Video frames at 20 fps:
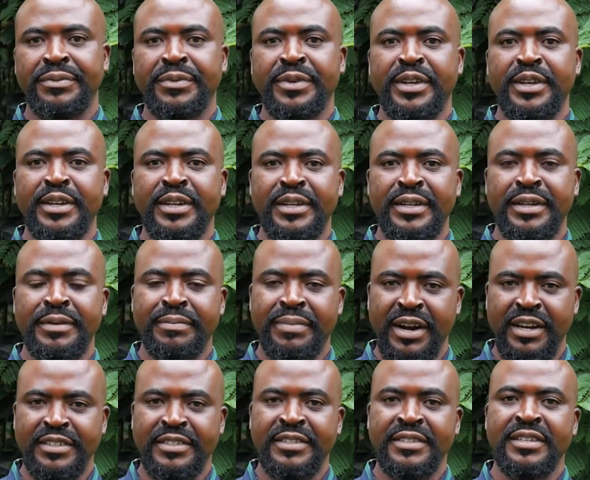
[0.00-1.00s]
within the
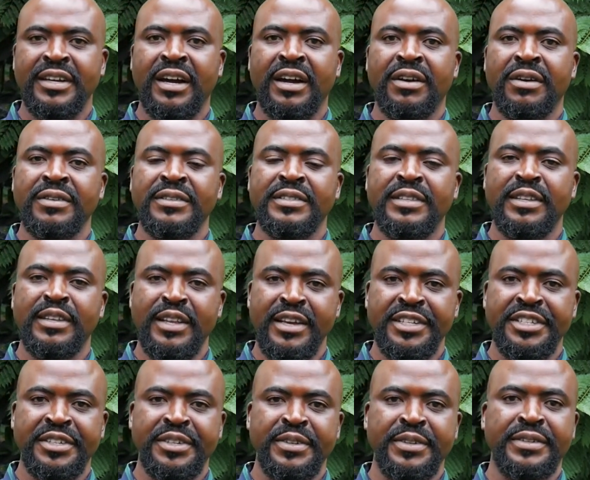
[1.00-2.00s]
branches across the
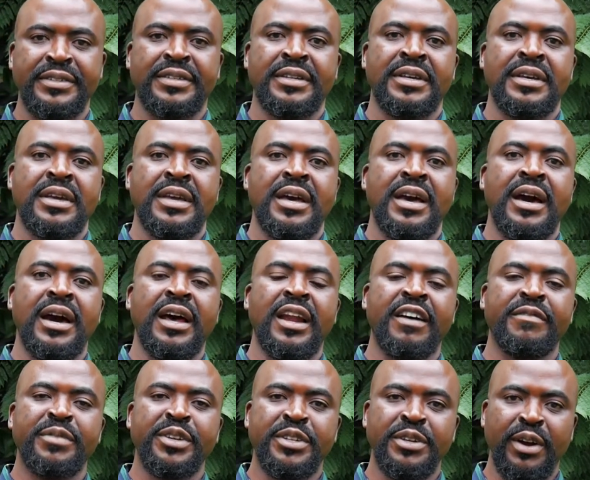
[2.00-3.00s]
nations, and
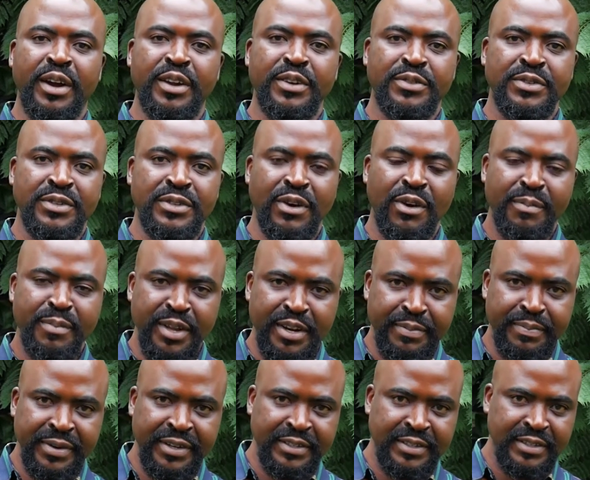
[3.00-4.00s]
I've been talking to so
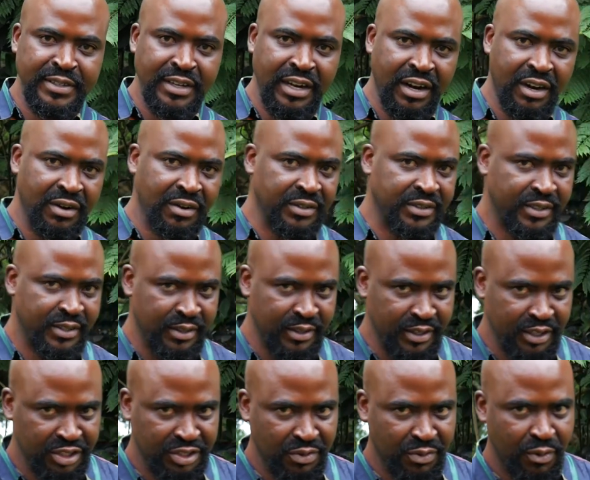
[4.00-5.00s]
many persons across
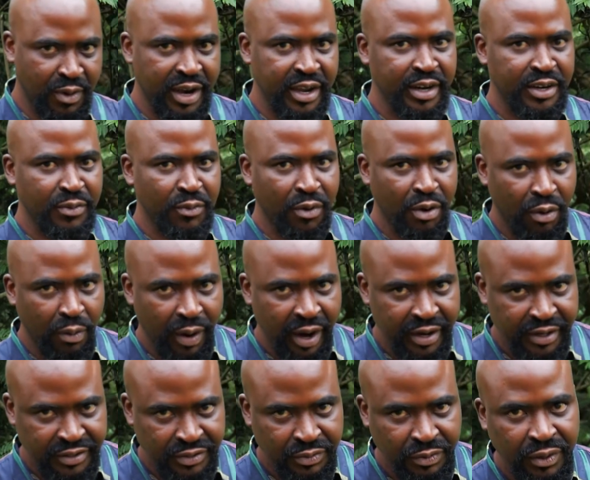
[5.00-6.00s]
nationwide and
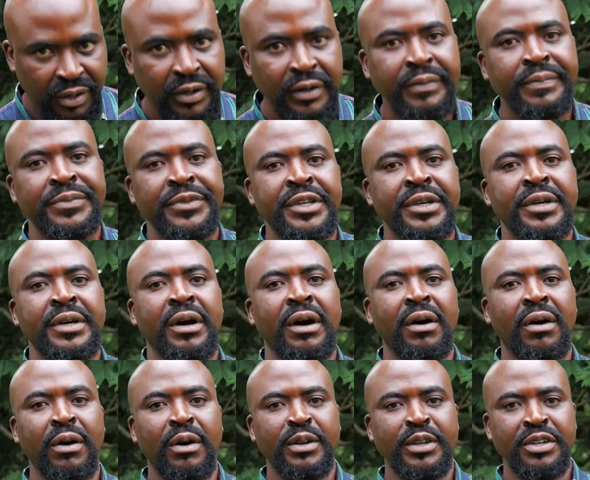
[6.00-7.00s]
worldwide as well
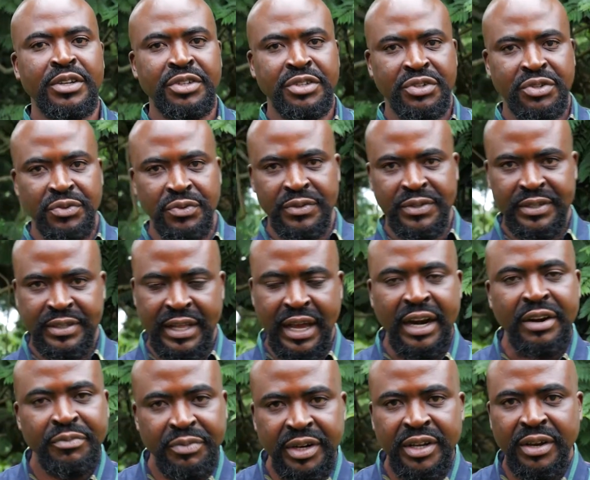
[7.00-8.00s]
on issues
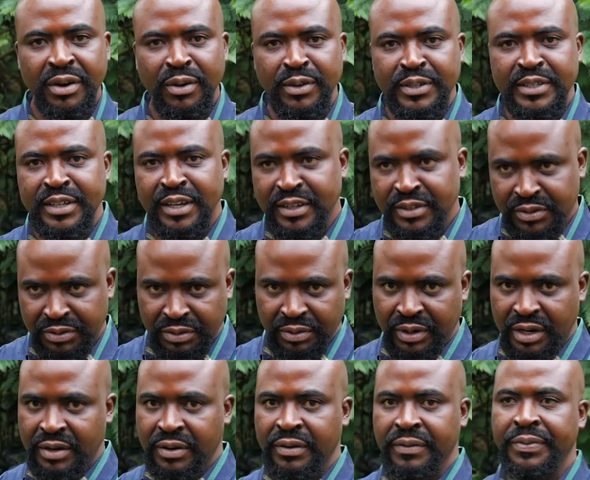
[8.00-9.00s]
that really concerns your
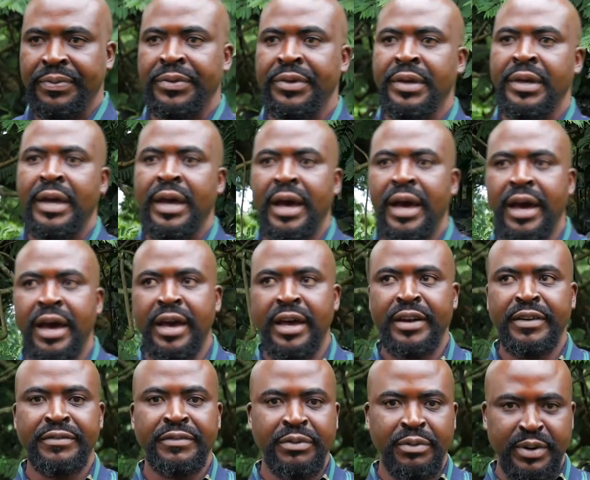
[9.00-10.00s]
health.
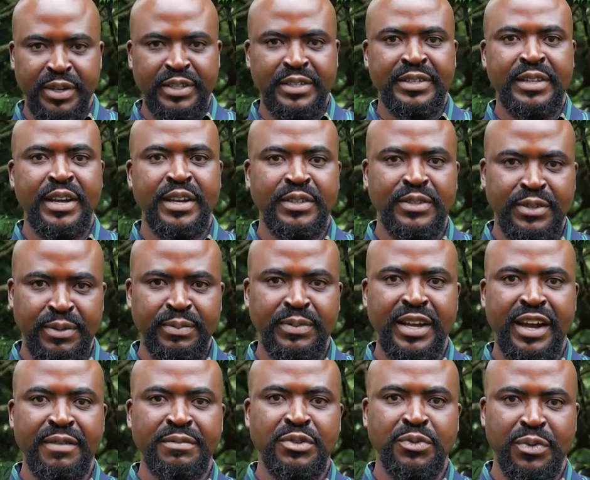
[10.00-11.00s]
And for instance,
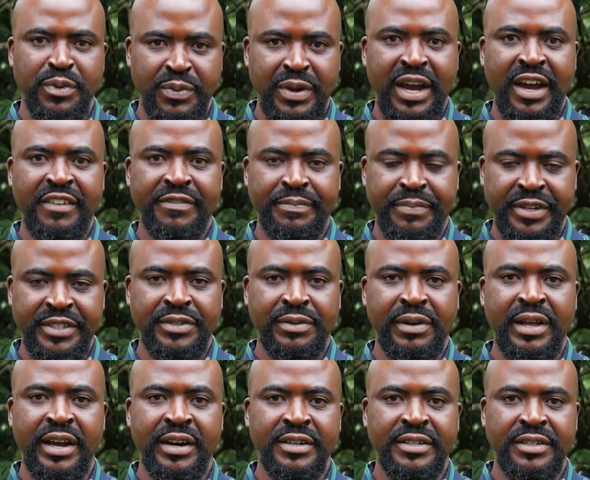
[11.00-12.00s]
sometimes when we have
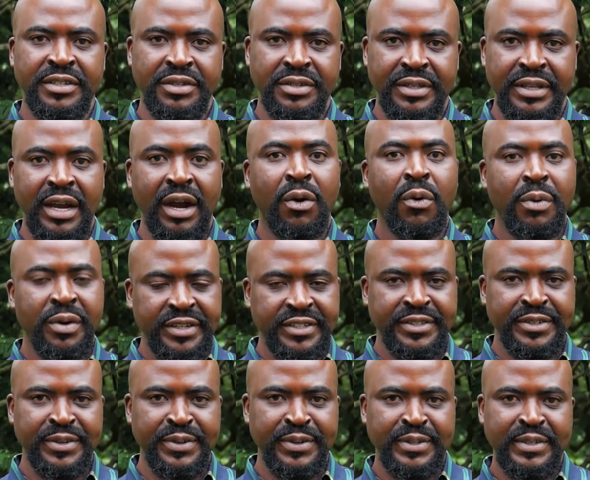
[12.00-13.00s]
particularities, there are
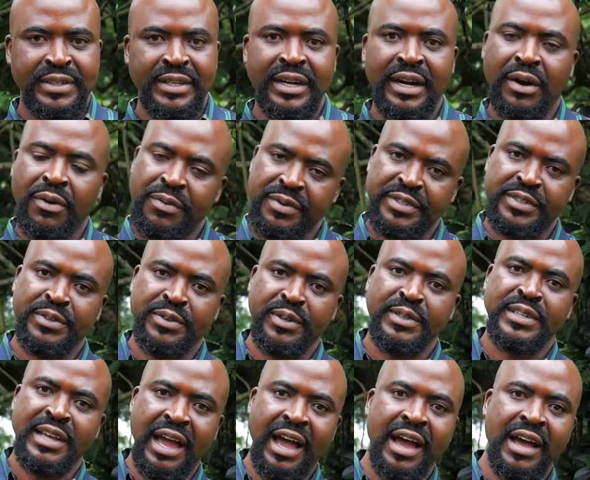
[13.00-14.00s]

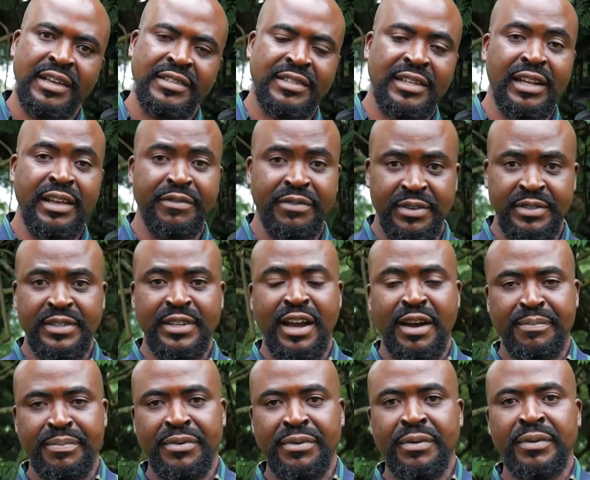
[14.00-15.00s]
questions asked. Like for
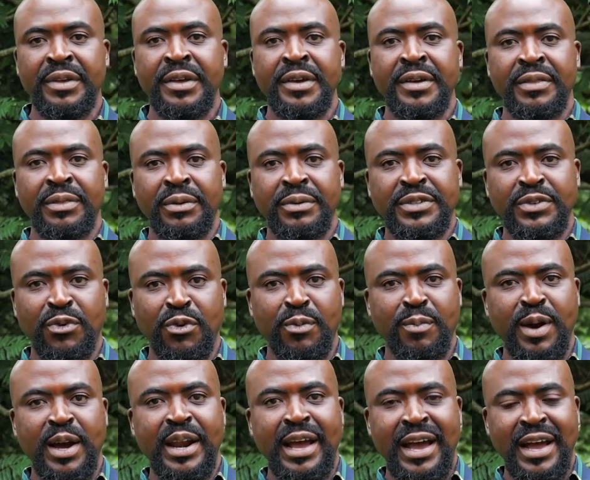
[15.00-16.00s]
example, there was a
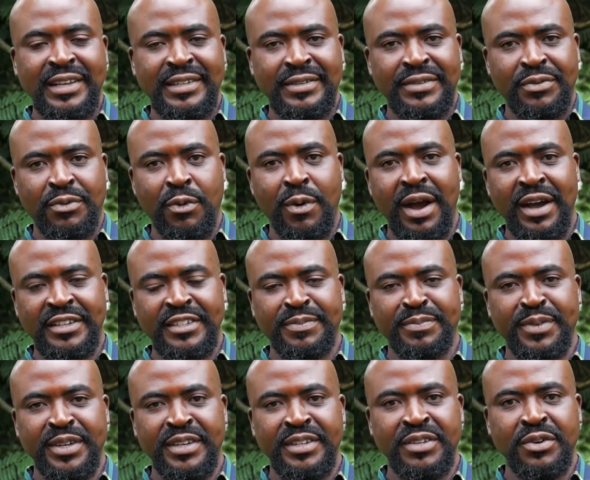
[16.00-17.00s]
woman who
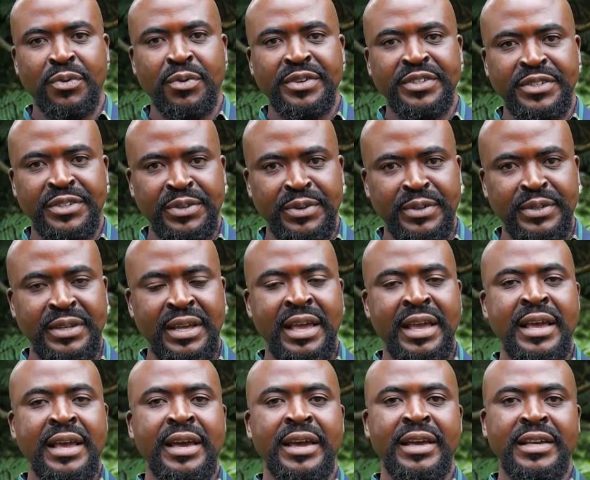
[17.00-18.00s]
asked me this question:
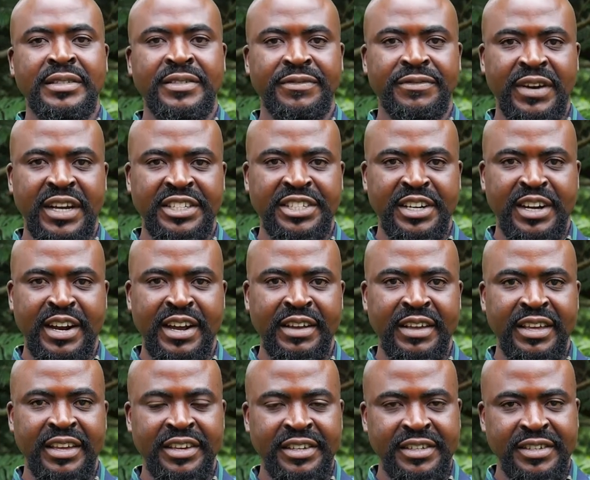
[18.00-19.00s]
is vaginal
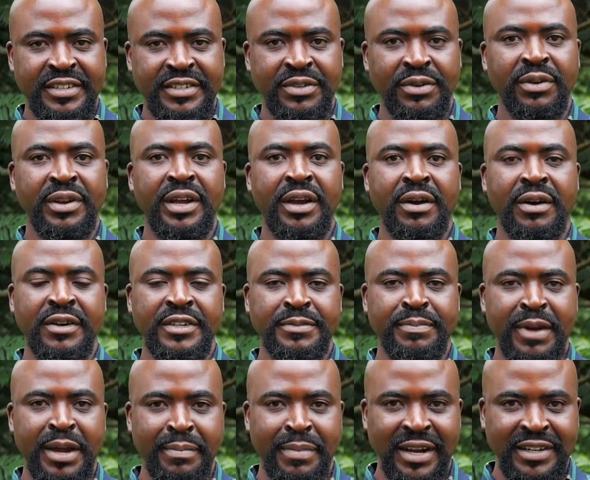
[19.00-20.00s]
itches only
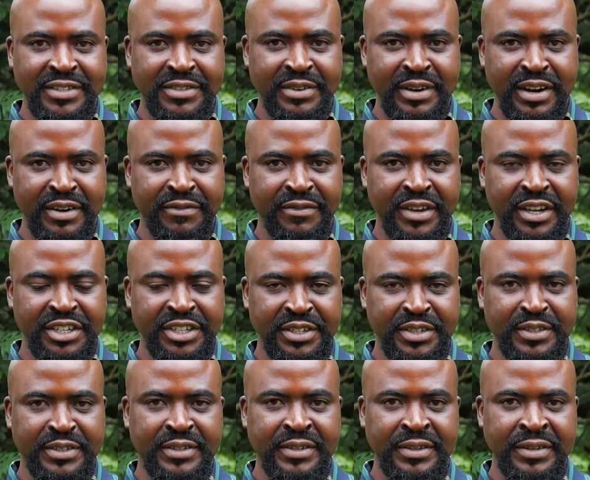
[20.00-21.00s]
caused by bacterial
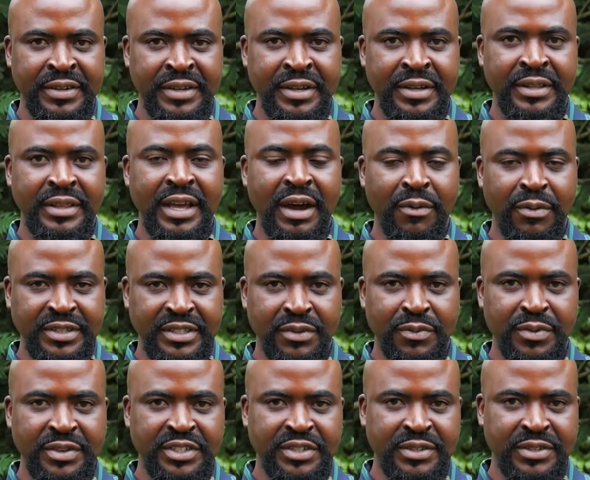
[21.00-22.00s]
infections? That was the
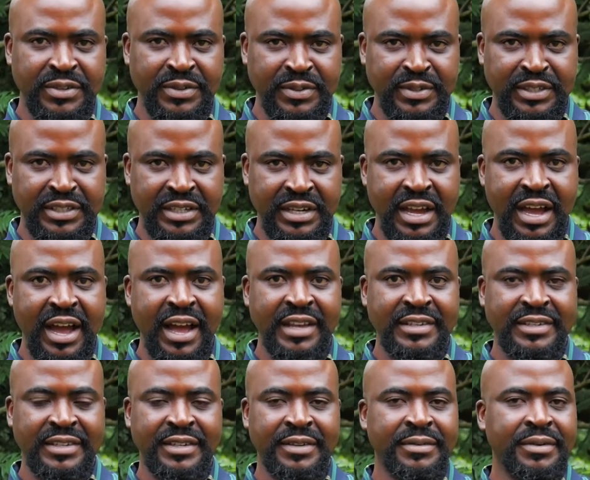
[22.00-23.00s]
question she
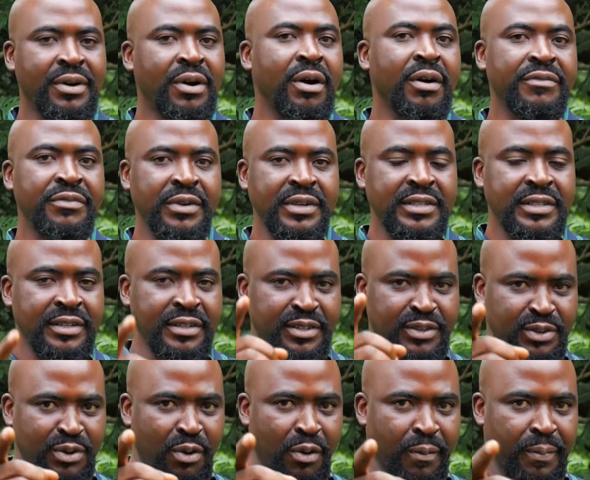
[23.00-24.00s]
asked. Obviously,
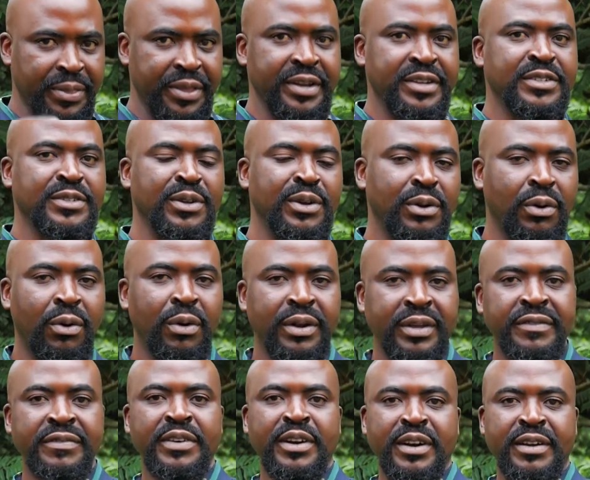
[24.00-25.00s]
no, it is not
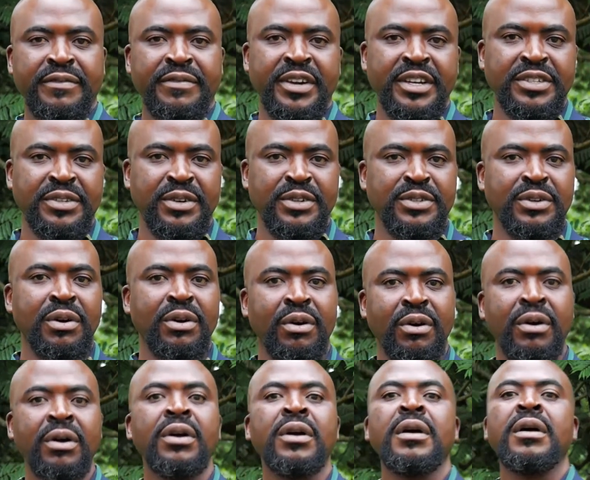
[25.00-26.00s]
only viral infections
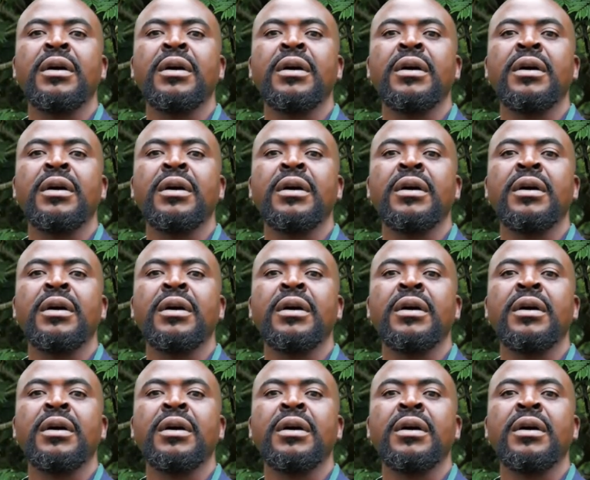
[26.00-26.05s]
or